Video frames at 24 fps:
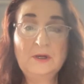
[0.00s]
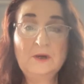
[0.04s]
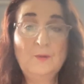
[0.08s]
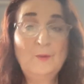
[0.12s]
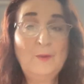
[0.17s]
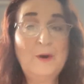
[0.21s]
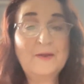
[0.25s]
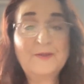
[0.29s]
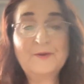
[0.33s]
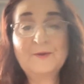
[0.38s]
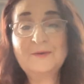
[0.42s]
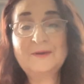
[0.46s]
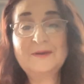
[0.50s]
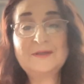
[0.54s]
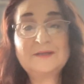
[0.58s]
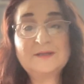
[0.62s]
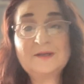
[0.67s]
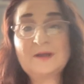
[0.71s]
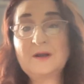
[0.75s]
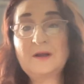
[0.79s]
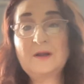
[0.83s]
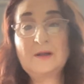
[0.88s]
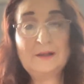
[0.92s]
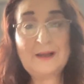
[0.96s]
whether it's
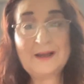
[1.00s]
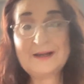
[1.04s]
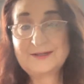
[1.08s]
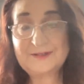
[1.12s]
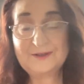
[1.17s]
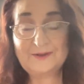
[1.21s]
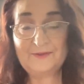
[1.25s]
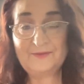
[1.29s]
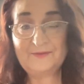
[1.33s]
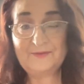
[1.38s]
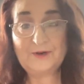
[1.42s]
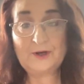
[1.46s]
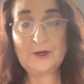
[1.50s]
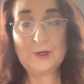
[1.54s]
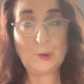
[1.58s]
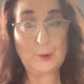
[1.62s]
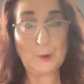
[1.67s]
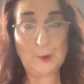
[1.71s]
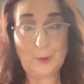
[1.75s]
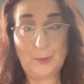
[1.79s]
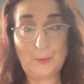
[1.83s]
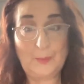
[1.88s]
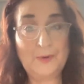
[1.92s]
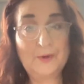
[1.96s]
a collective
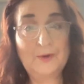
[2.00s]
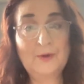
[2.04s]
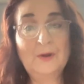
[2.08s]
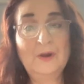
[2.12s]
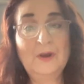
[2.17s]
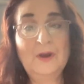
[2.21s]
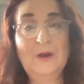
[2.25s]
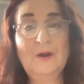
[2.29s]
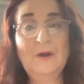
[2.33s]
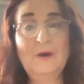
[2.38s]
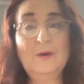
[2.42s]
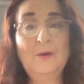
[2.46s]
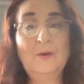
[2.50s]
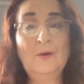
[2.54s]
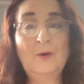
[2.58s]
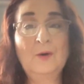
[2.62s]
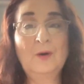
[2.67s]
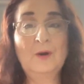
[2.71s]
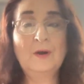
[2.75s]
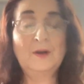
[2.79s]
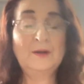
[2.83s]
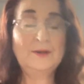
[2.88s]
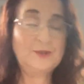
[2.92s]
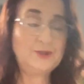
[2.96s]
group
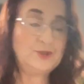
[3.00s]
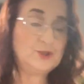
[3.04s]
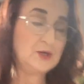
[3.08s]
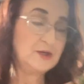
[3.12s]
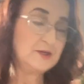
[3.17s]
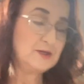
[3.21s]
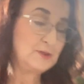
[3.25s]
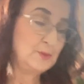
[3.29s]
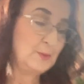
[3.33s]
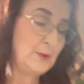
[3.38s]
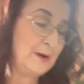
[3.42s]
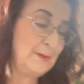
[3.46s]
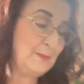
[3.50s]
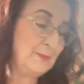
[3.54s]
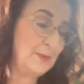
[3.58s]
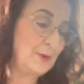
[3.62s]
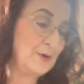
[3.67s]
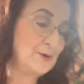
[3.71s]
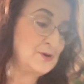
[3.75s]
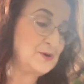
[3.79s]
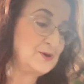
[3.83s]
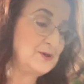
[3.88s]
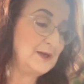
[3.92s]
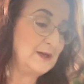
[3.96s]
or just one
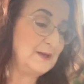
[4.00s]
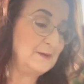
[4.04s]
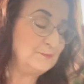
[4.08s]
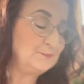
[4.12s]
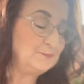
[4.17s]
person.